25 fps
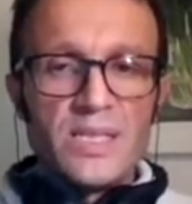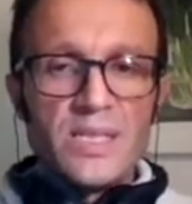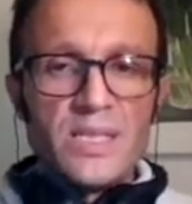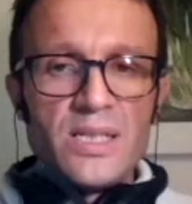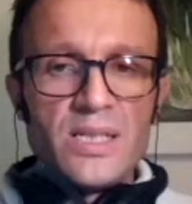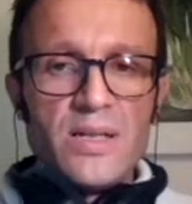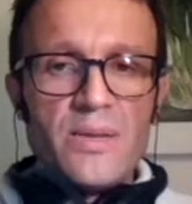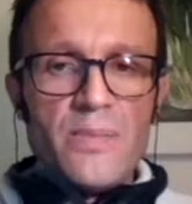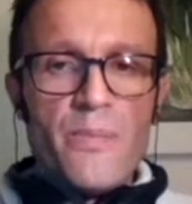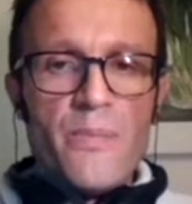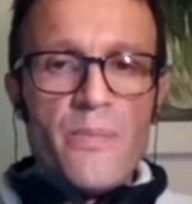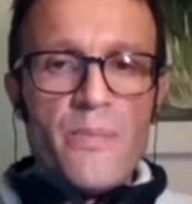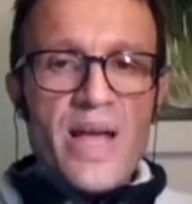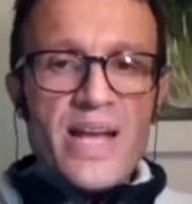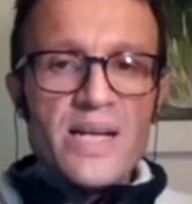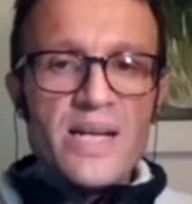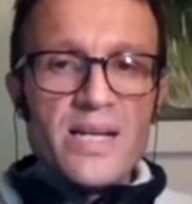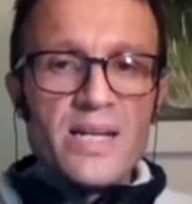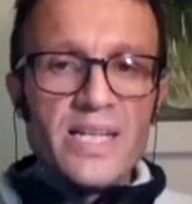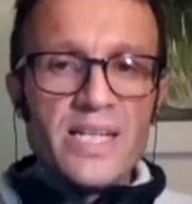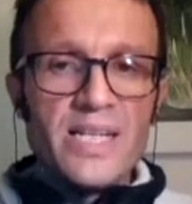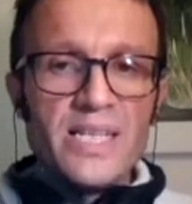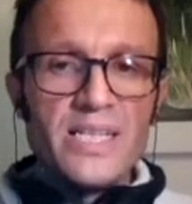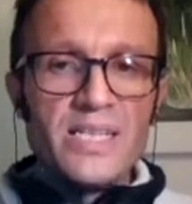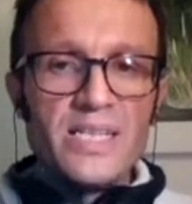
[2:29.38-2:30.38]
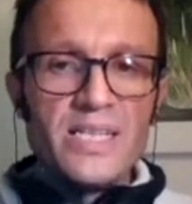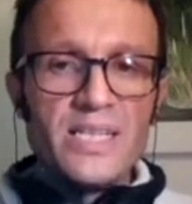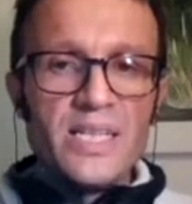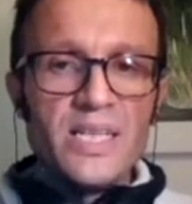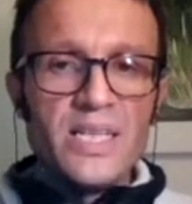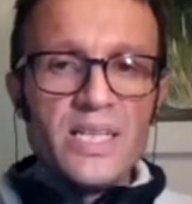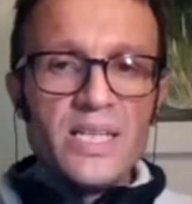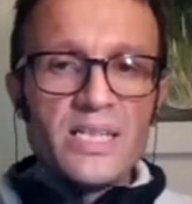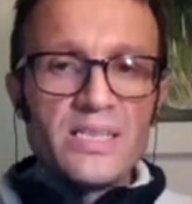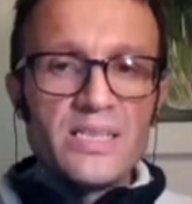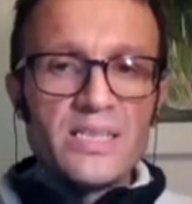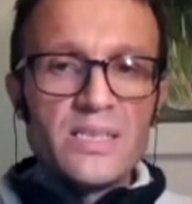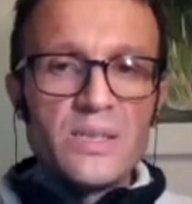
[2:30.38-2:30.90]
Mainly,
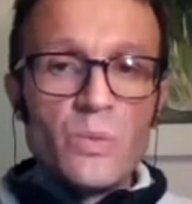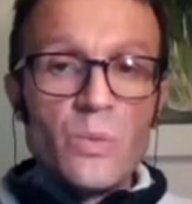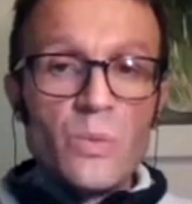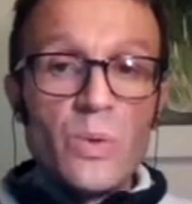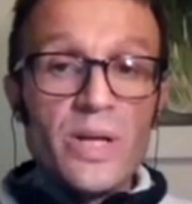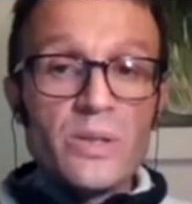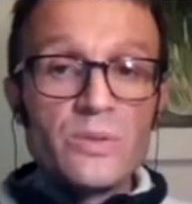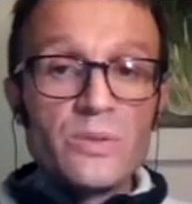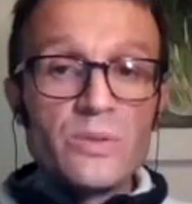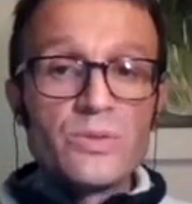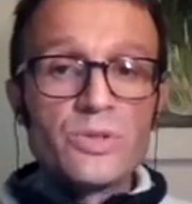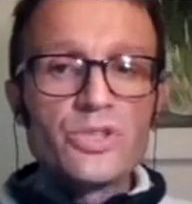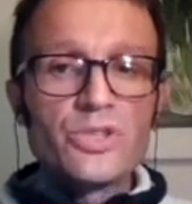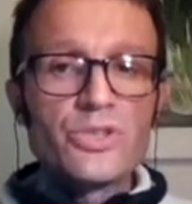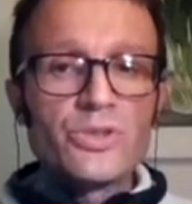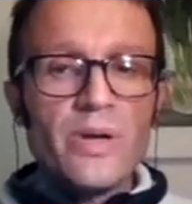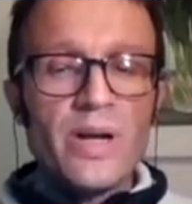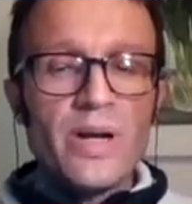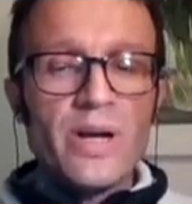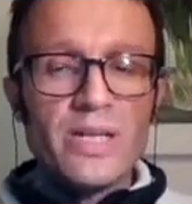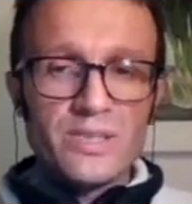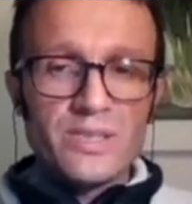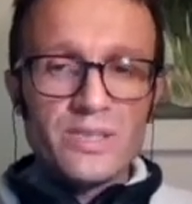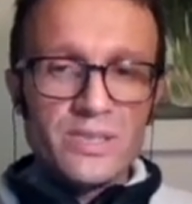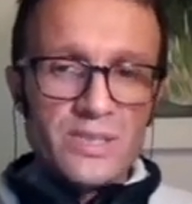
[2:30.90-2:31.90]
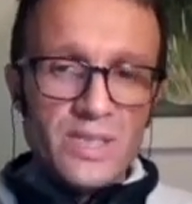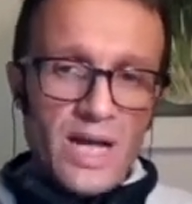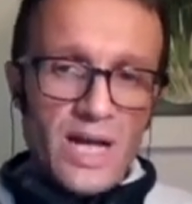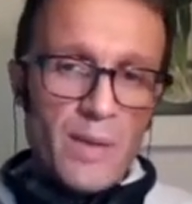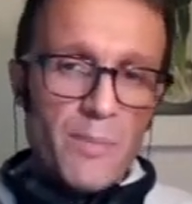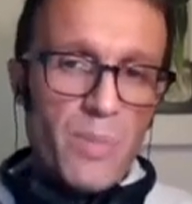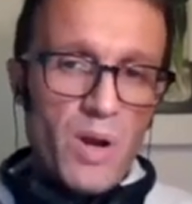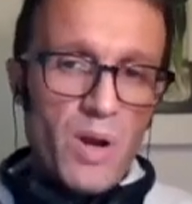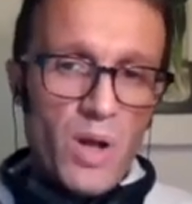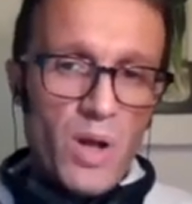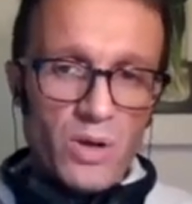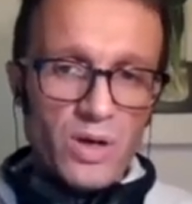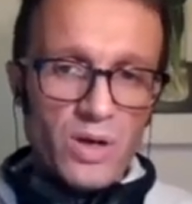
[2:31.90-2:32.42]
it reconstructs a
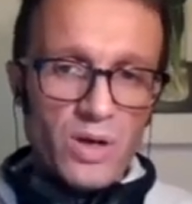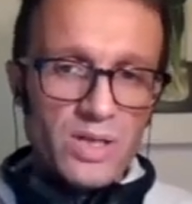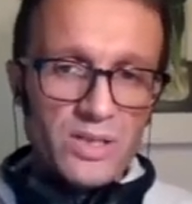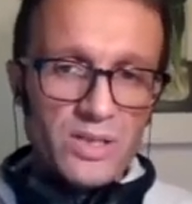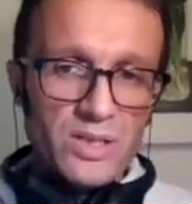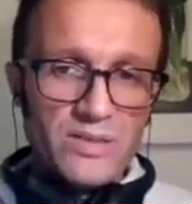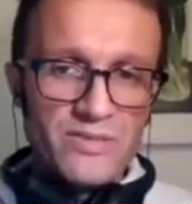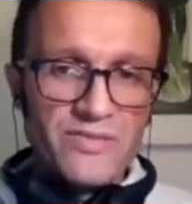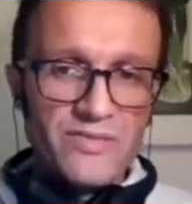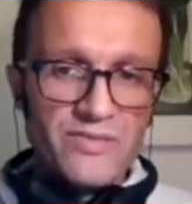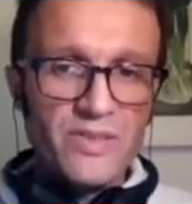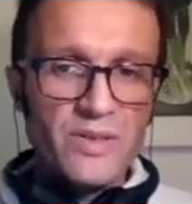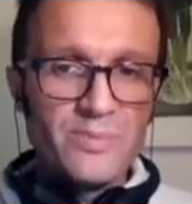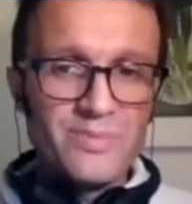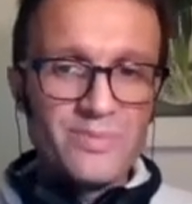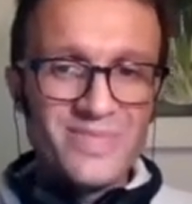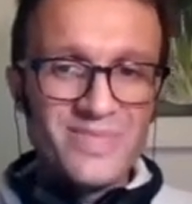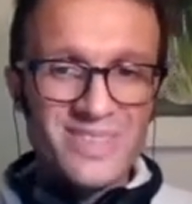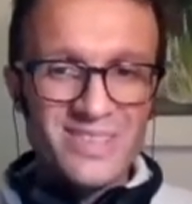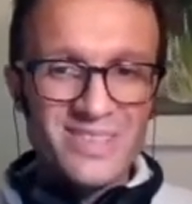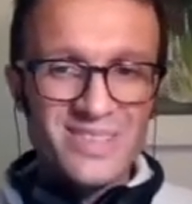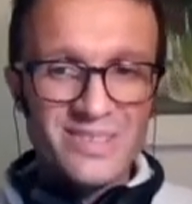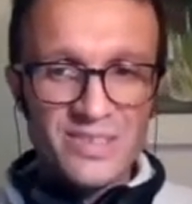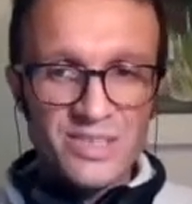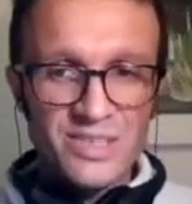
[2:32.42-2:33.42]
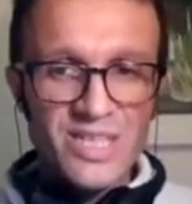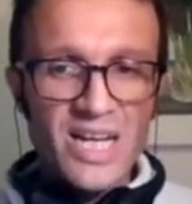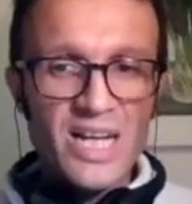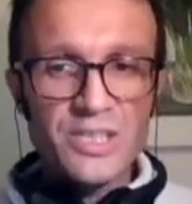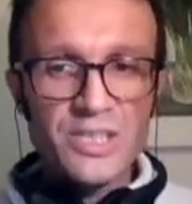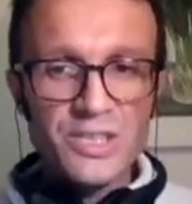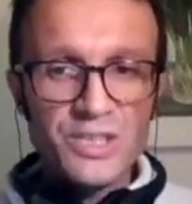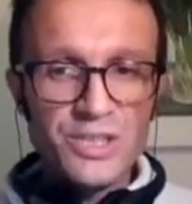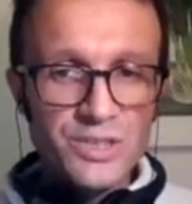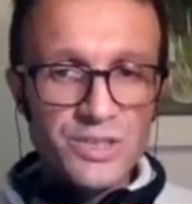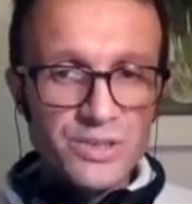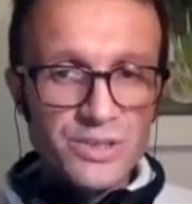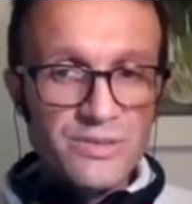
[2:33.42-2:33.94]
block from
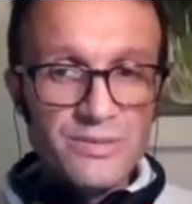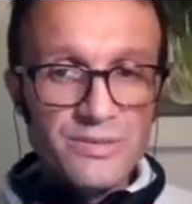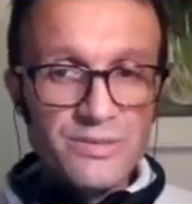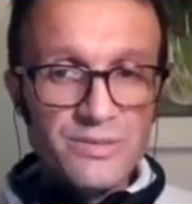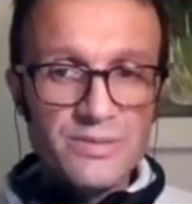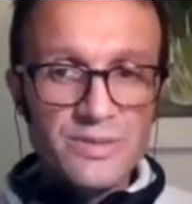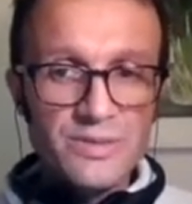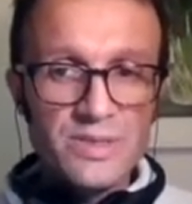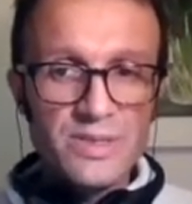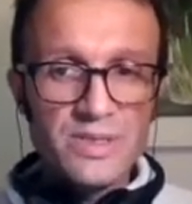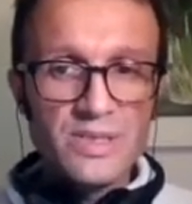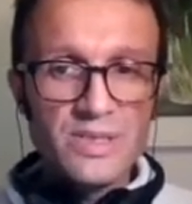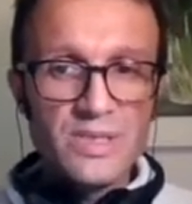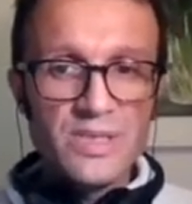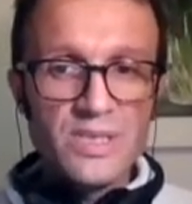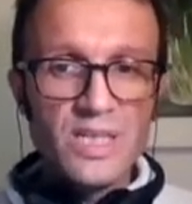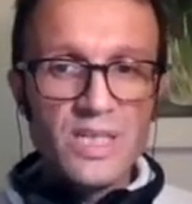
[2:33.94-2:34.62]
transaction